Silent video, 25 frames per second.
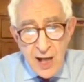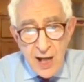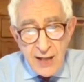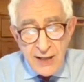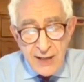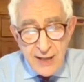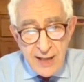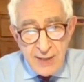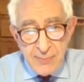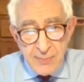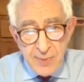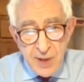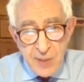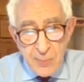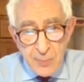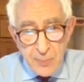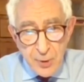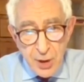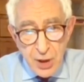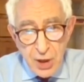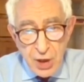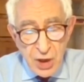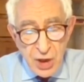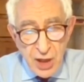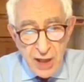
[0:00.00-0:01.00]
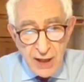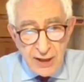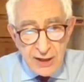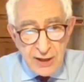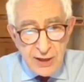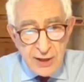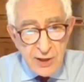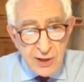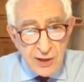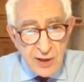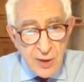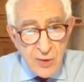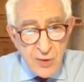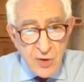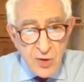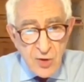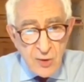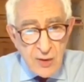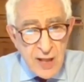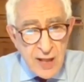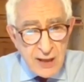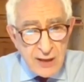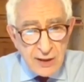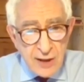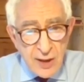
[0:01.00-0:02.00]
I deeply appreciate
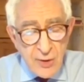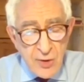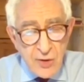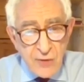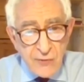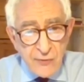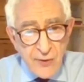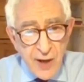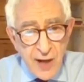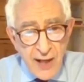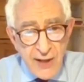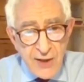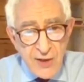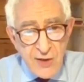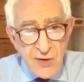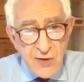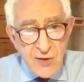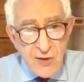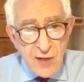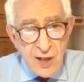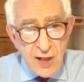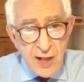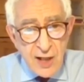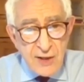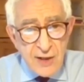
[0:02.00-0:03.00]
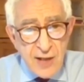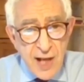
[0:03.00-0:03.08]
those who led those fights,